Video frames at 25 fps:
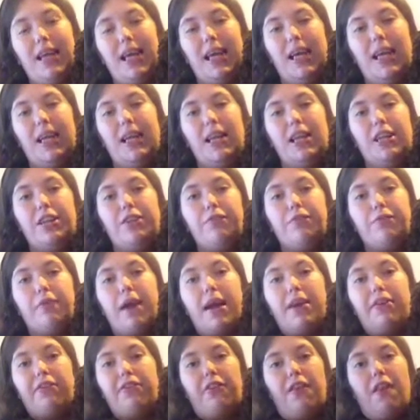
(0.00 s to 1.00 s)
in the
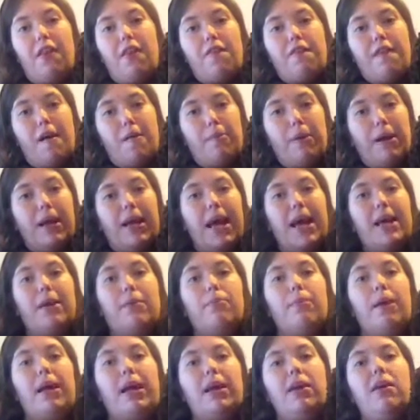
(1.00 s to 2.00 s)
direction that the fabric
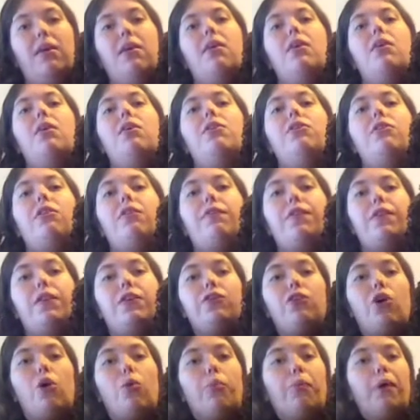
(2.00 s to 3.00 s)
came in. So for the
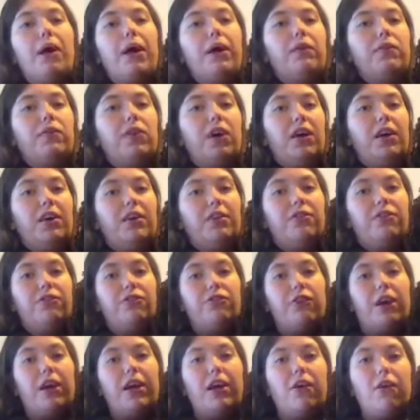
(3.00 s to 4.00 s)
top rail, tighten
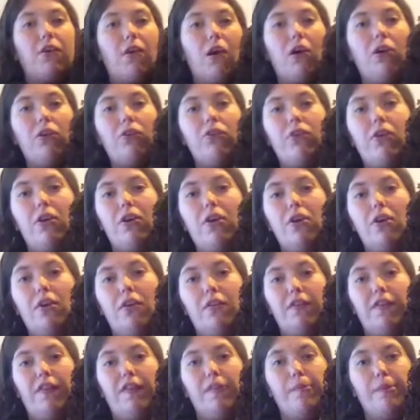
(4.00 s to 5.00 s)
straight across.
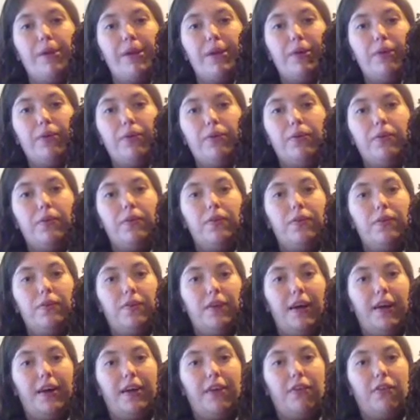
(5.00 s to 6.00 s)
For the middle,
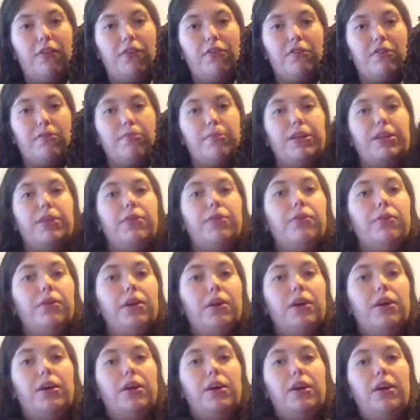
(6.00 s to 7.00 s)
tighten across the middle.
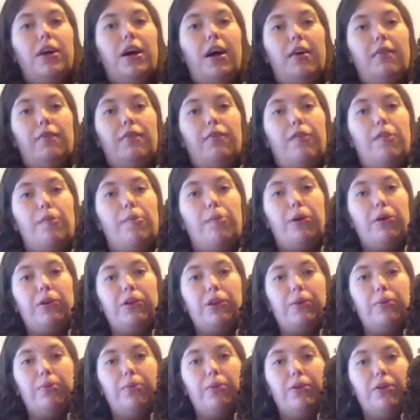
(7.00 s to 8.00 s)
And for the
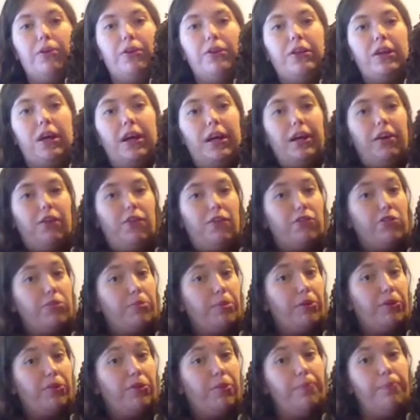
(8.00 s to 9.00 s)
bottom, tighten across the
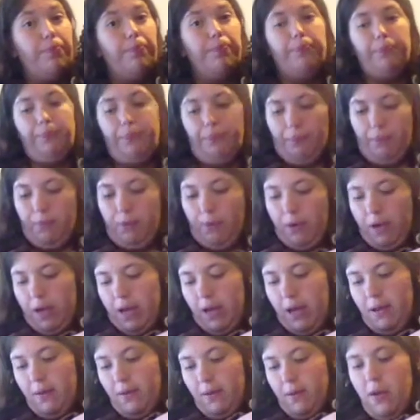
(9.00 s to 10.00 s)
bottom.
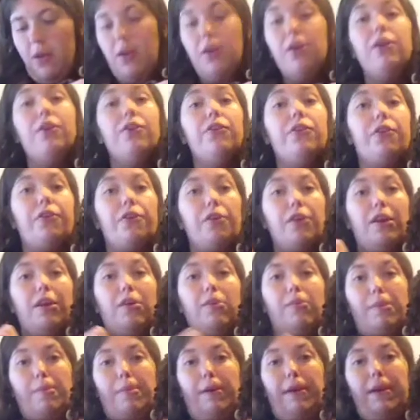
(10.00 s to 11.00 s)
Okay? So do it
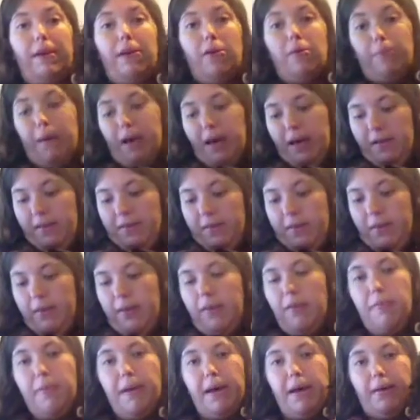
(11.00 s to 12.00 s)
little bit by little bit. So
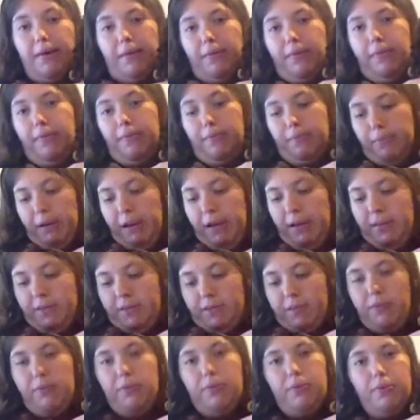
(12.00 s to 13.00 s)
little bit by
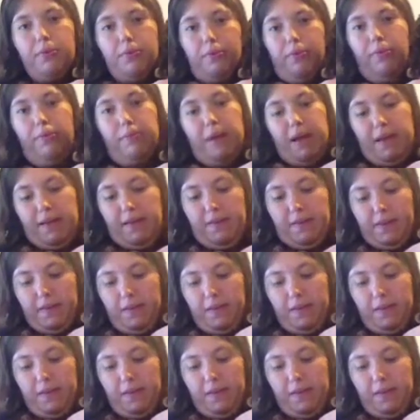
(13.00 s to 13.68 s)
little bit.